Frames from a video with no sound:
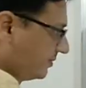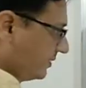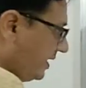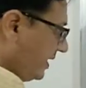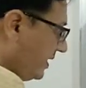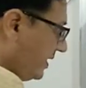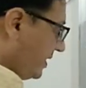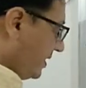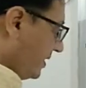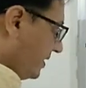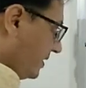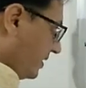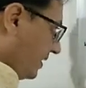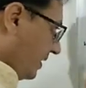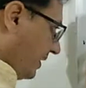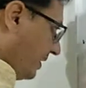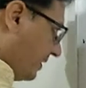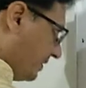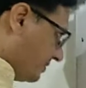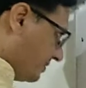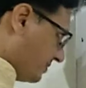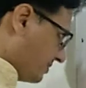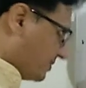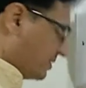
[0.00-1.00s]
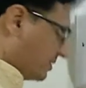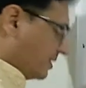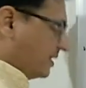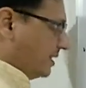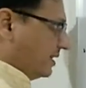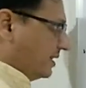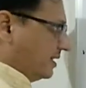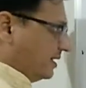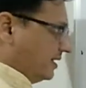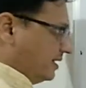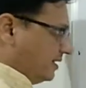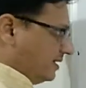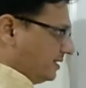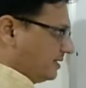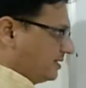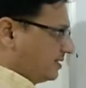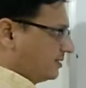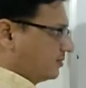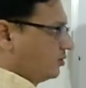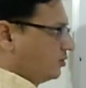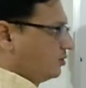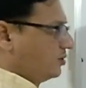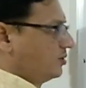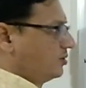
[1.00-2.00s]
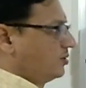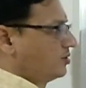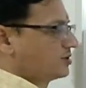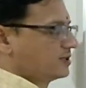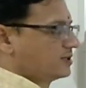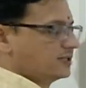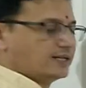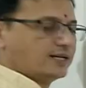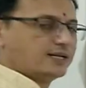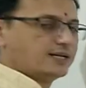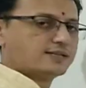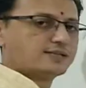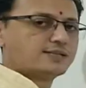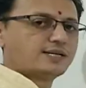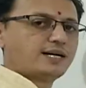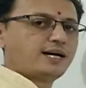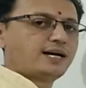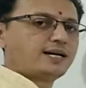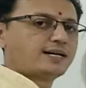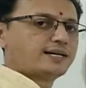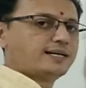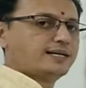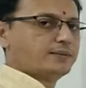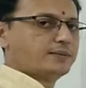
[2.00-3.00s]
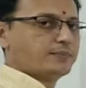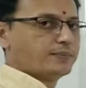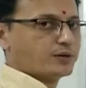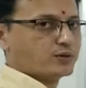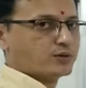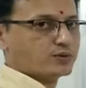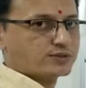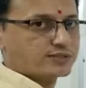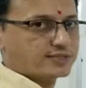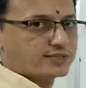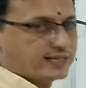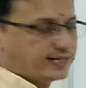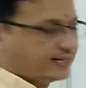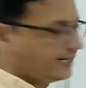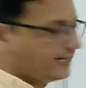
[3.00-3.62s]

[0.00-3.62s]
And as these oxygens are in peroxy